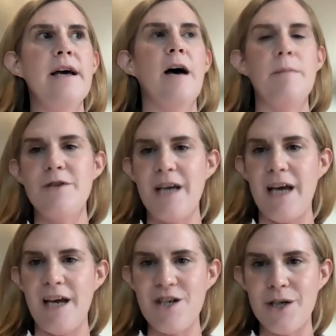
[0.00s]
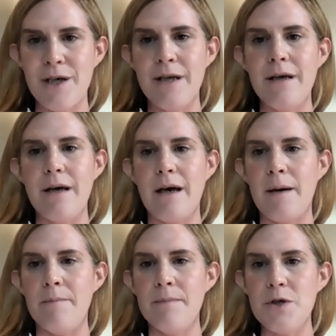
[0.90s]
a mutation
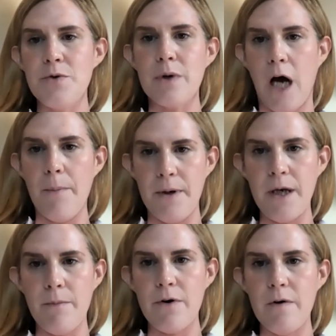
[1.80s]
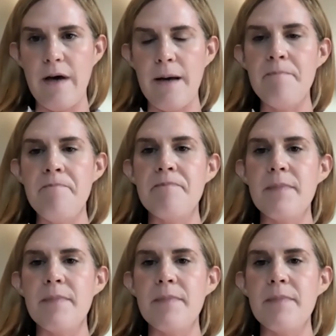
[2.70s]
um, due to a copy number event